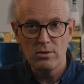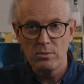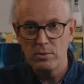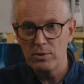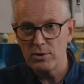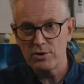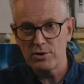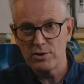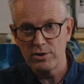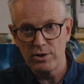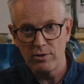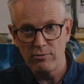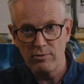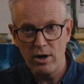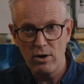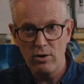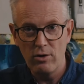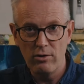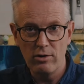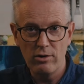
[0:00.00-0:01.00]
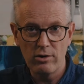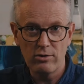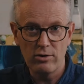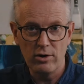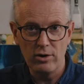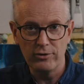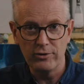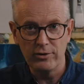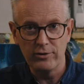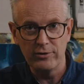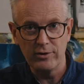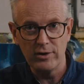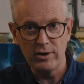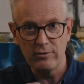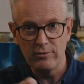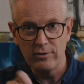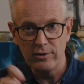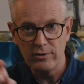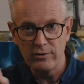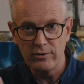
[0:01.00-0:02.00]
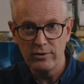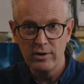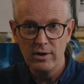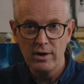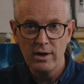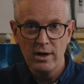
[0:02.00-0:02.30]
push the roller across a surface,